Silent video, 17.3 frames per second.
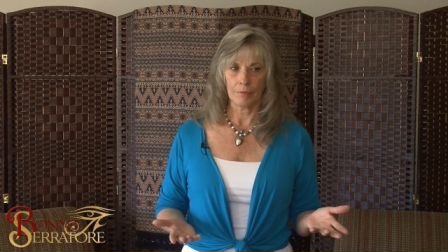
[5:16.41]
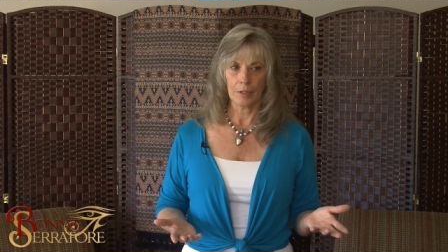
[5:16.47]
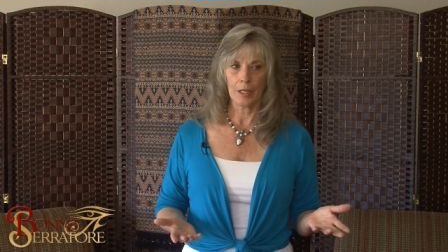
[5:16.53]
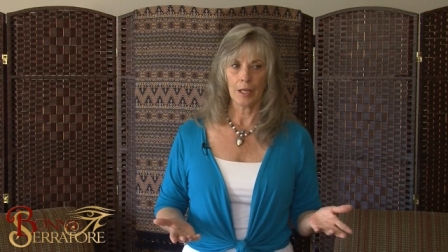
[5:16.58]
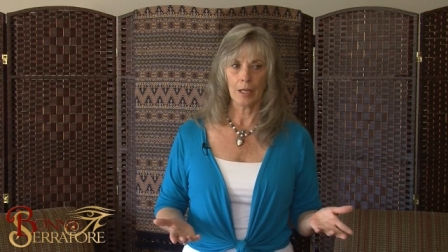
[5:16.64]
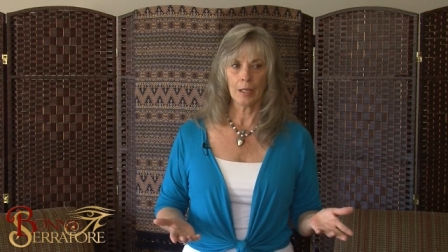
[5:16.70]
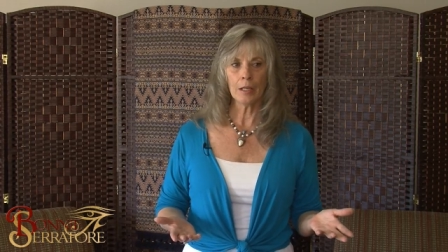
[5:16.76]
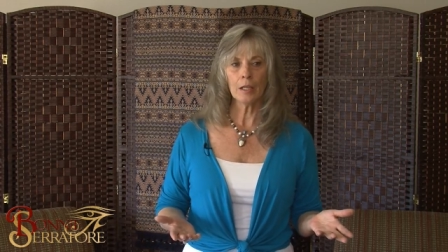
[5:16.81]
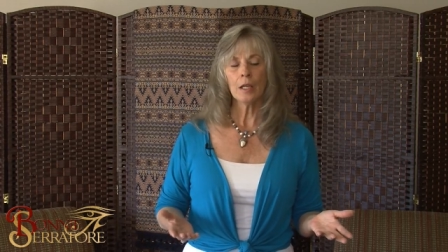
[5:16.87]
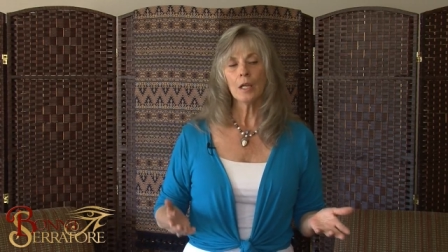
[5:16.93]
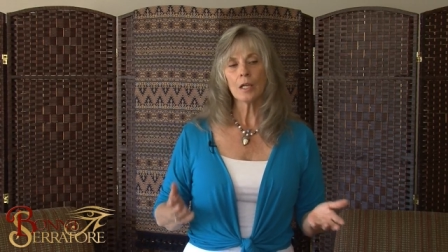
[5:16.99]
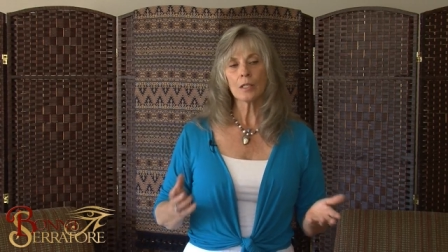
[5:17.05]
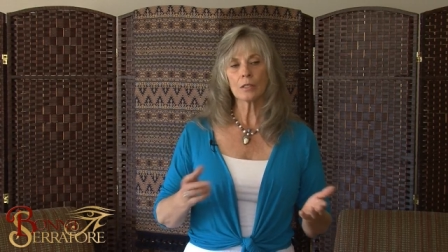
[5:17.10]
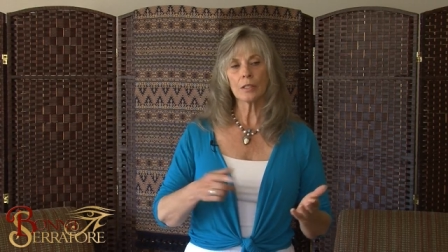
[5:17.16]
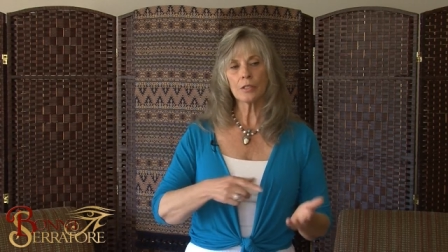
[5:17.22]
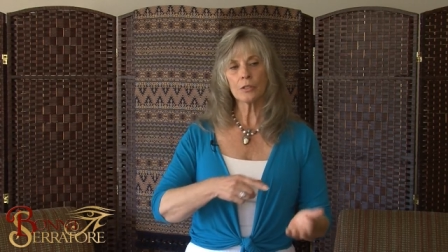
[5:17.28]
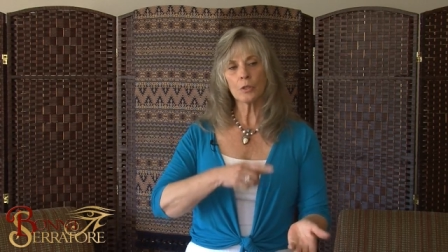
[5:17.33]
Okay?
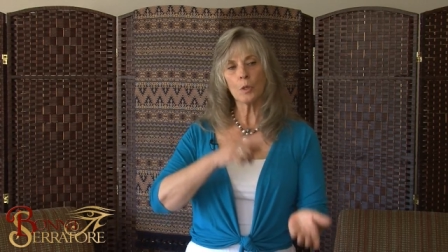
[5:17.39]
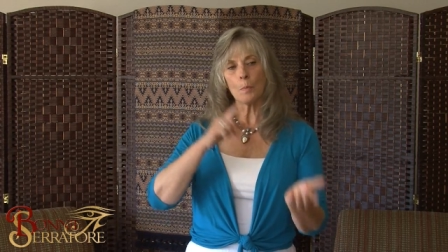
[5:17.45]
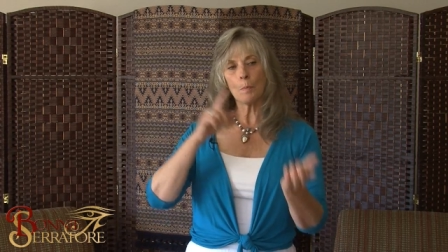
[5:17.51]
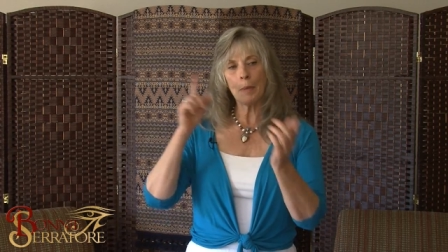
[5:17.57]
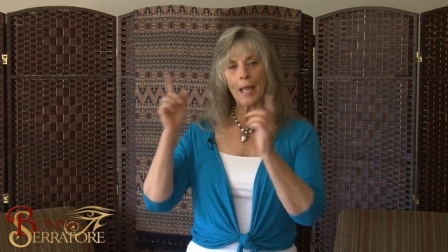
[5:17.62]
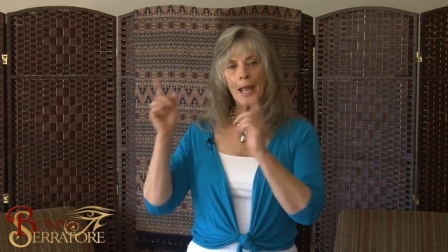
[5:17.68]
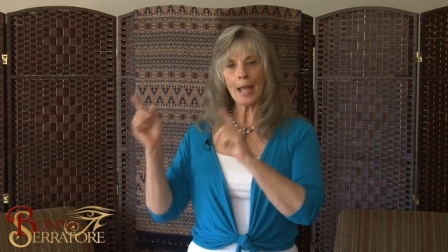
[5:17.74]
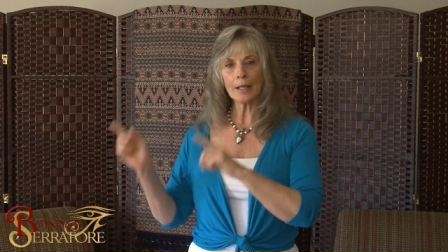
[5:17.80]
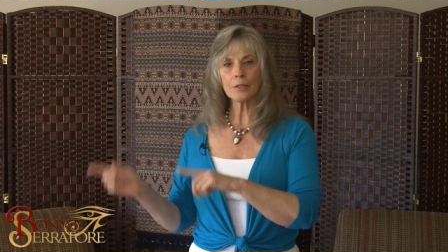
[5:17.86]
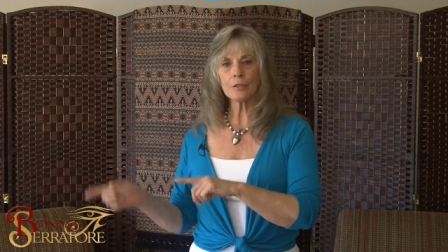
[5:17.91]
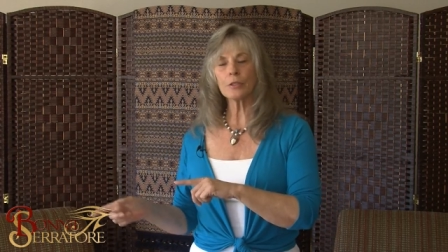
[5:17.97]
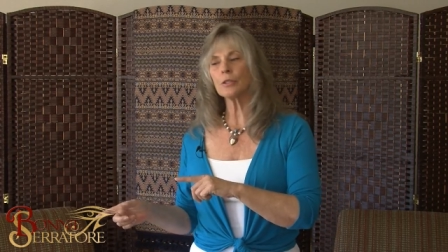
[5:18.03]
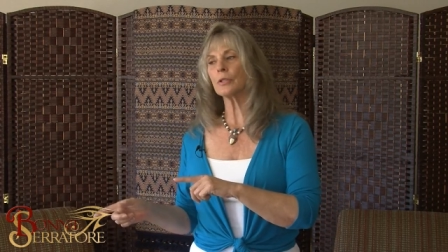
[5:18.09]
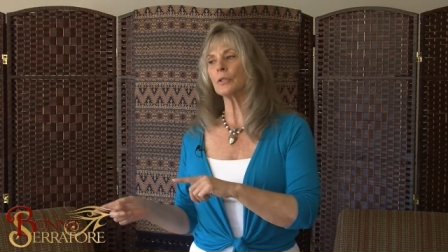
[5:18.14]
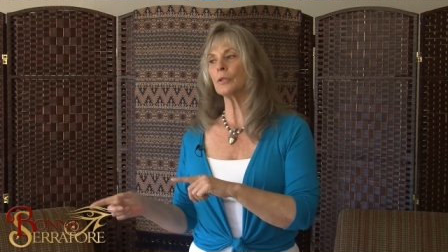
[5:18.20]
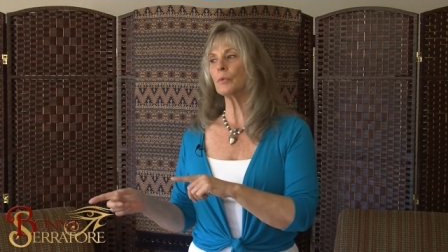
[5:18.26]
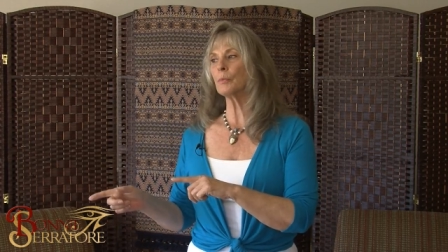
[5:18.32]
So let's go back
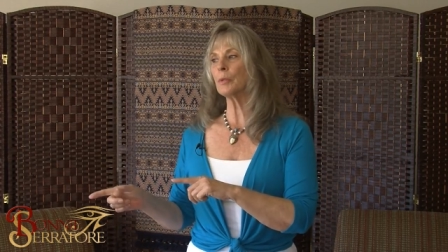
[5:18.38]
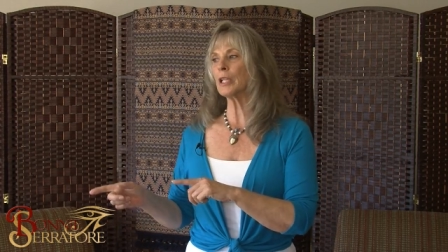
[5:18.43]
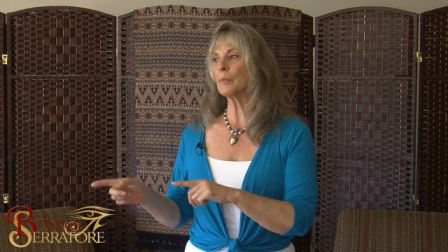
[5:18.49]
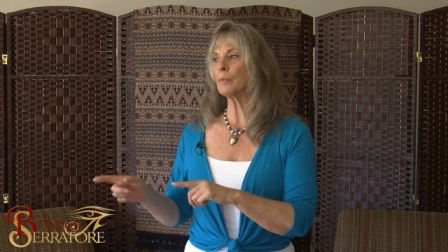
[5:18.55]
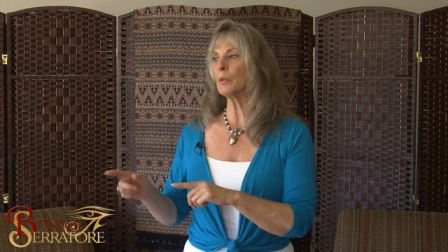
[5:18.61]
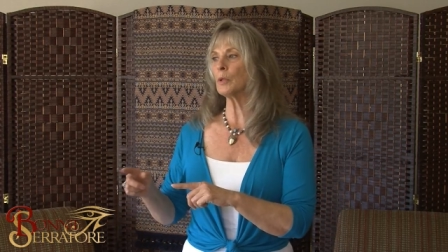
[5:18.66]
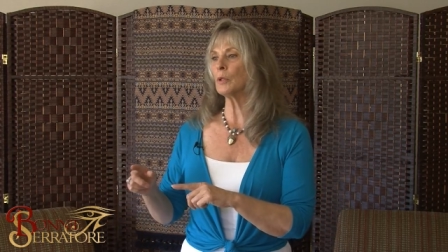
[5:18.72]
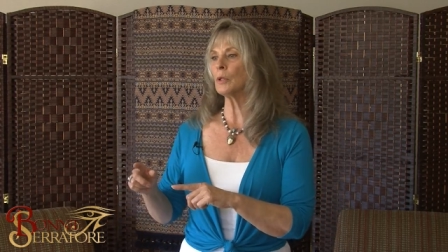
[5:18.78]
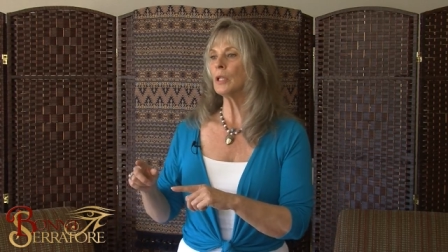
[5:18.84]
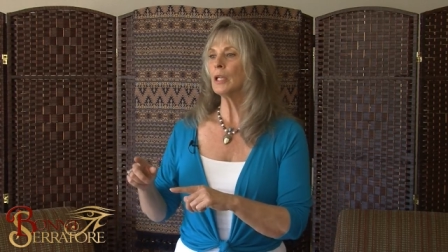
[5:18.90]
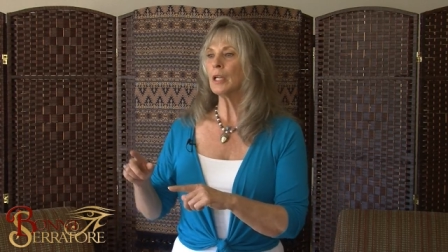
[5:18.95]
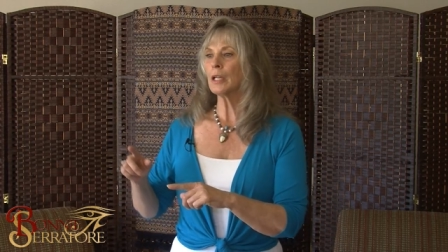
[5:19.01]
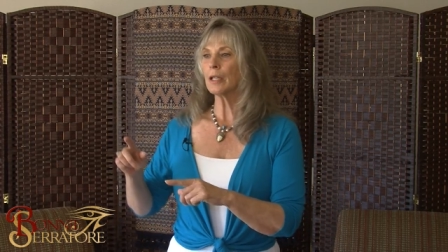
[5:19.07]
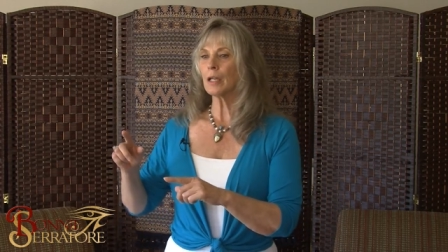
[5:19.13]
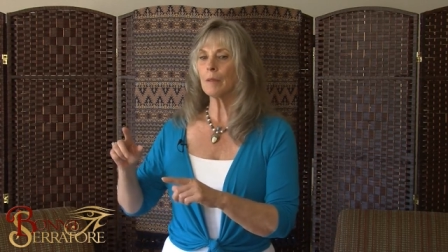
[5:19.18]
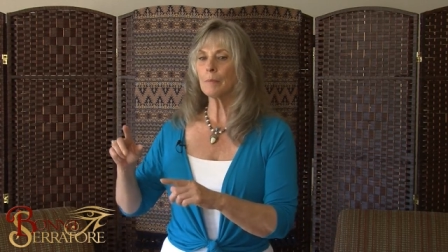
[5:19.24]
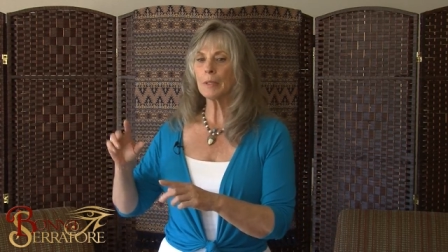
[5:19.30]
to people
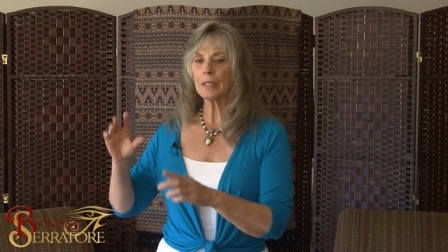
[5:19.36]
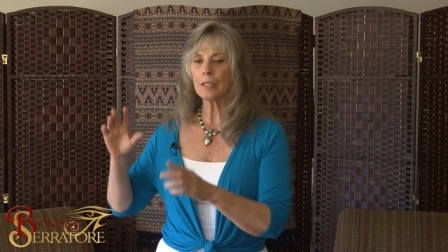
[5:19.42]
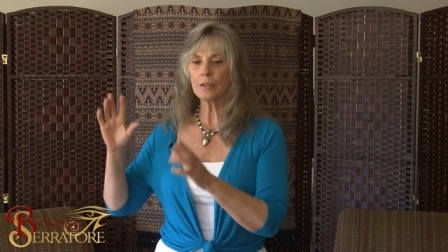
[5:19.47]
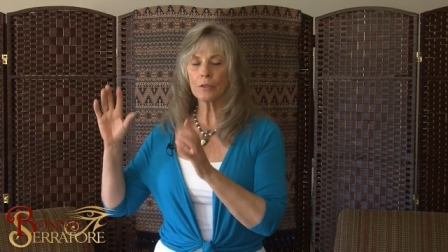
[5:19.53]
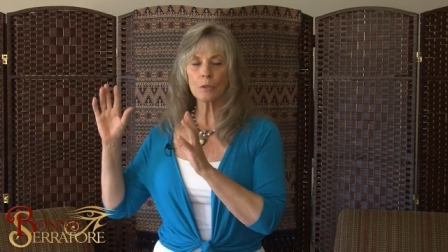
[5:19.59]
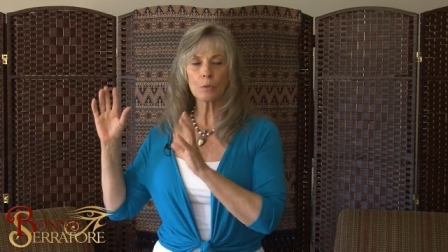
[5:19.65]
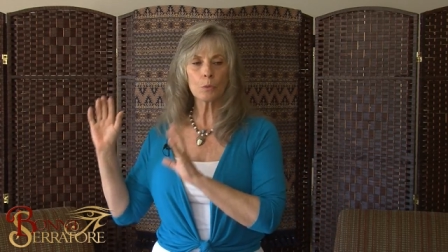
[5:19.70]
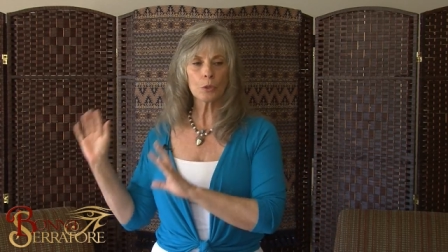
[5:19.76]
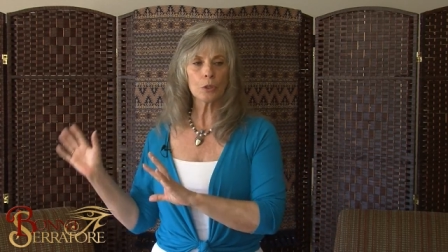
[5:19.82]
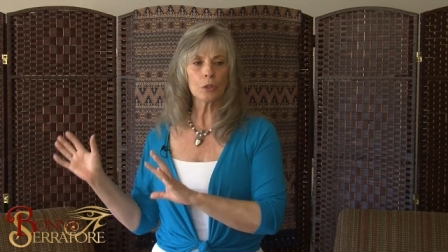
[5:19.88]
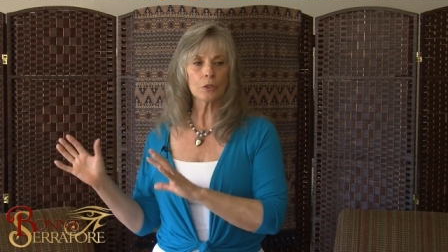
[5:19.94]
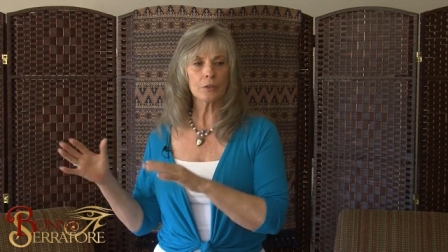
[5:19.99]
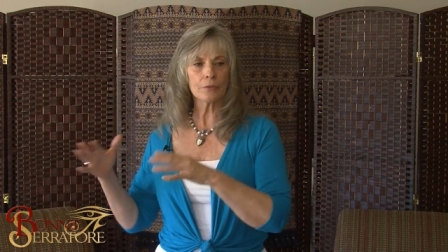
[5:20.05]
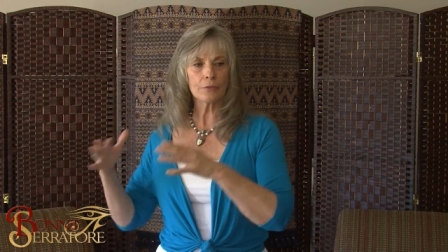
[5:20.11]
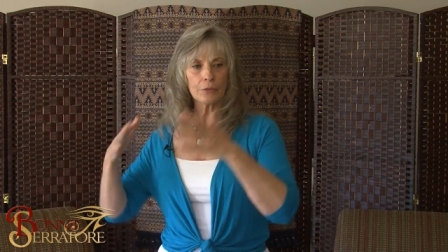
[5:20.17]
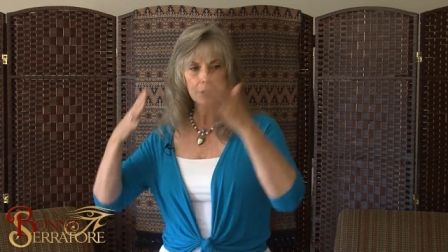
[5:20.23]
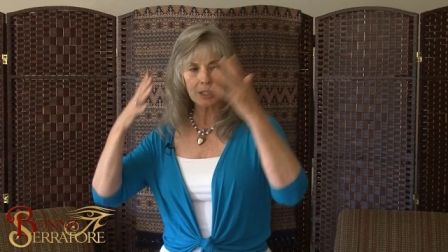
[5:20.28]
coming into the world
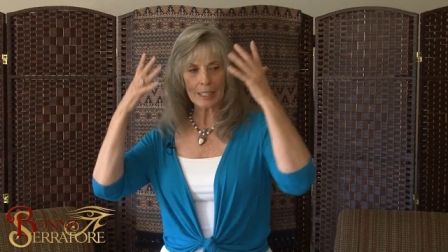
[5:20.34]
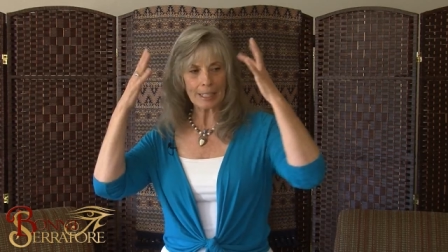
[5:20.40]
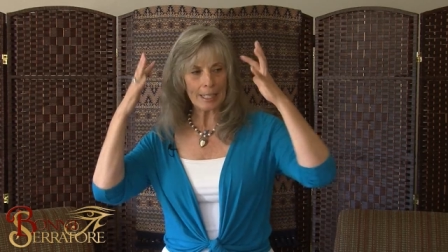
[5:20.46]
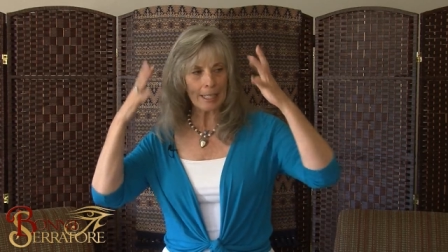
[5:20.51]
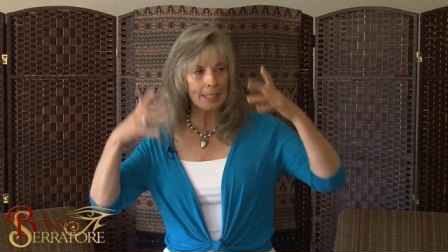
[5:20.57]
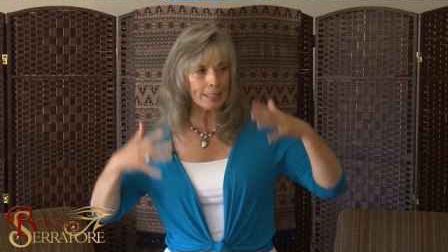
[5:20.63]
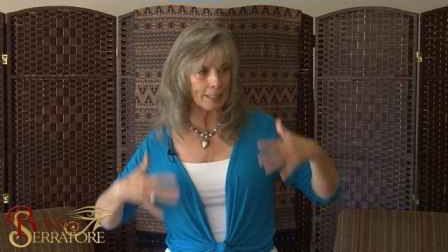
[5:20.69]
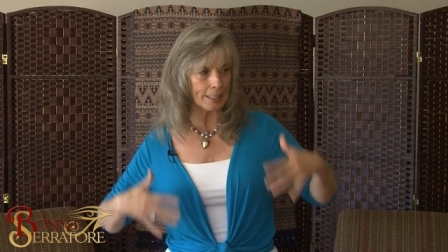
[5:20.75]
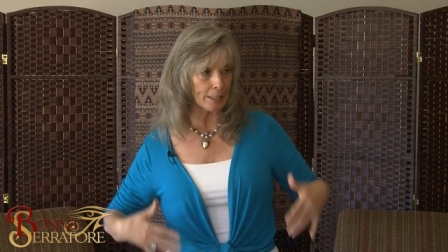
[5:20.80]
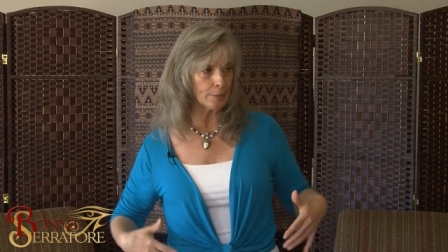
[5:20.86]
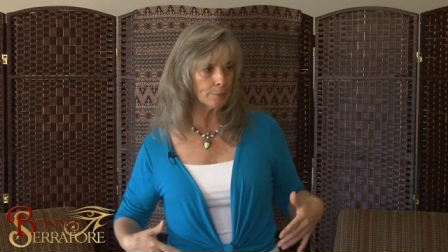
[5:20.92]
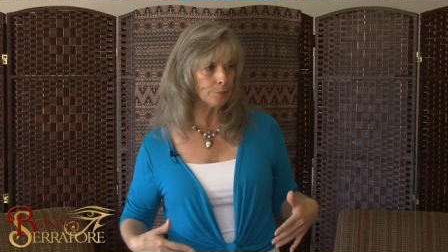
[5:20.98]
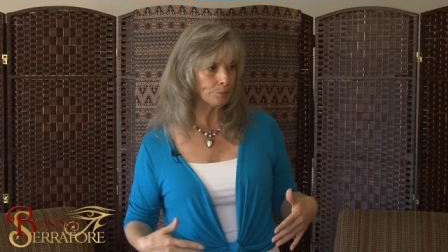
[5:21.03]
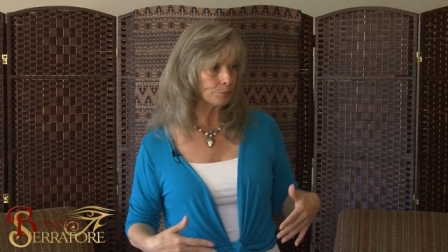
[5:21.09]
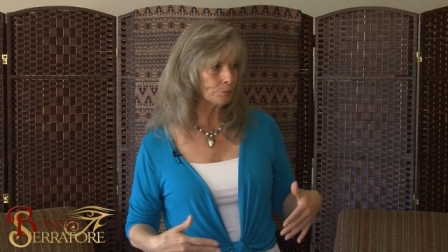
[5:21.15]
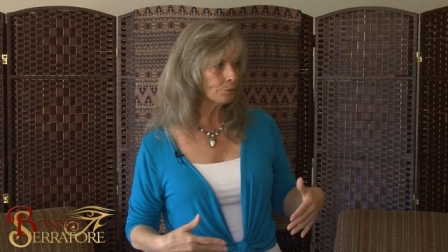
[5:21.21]
and forgetting,